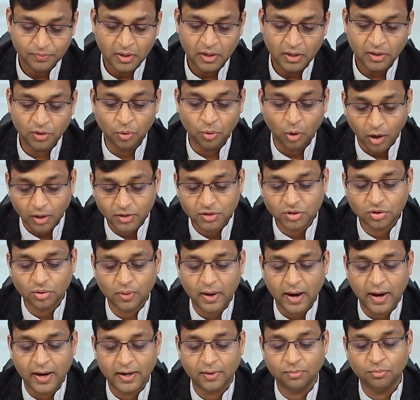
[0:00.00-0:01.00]
you also
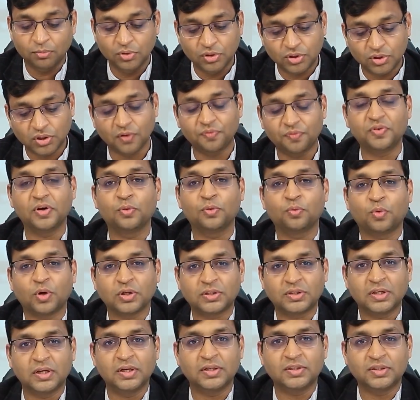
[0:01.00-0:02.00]
add mutual fund
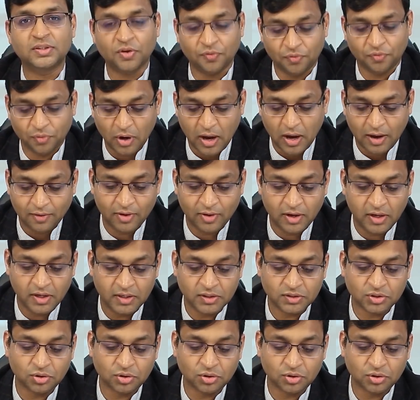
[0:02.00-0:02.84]
watchlist if you have any.